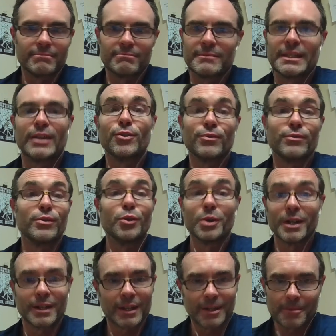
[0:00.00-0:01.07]
South
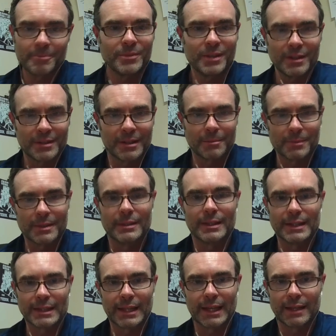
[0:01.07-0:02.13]
Florida or something
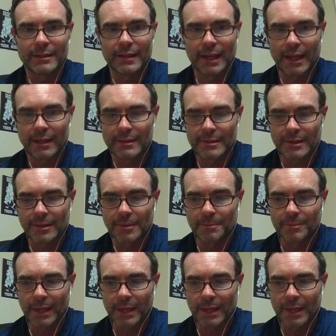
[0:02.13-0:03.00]
like that. And so